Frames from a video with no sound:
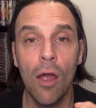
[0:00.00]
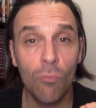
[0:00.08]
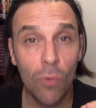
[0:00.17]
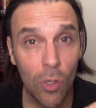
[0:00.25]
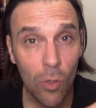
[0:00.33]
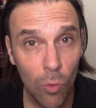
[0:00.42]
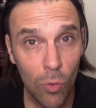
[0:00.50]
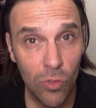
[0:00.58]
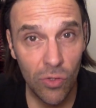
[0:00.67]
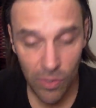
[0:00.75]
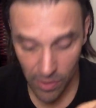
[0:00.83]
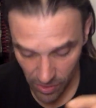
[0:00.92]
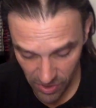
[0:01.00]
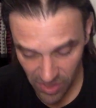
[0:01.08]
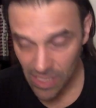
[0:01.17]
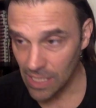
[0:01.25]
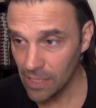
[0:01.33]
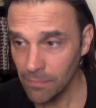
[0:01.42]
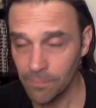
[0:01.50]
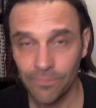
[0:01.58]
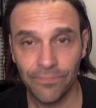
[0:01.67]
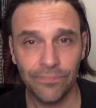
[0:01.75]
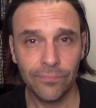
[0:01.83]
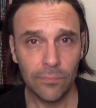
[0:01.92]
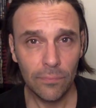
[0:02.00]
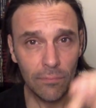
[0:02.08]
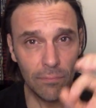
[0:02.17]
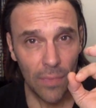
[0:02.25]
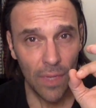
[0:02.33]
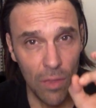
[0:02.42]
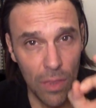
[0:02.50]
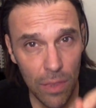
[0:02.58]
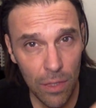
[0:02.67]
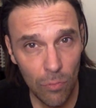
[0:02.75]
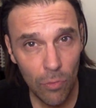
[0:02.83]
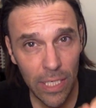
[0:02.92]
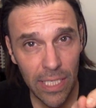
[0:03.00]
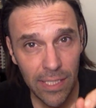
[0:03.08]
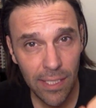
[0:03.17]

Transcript: Record the scene 3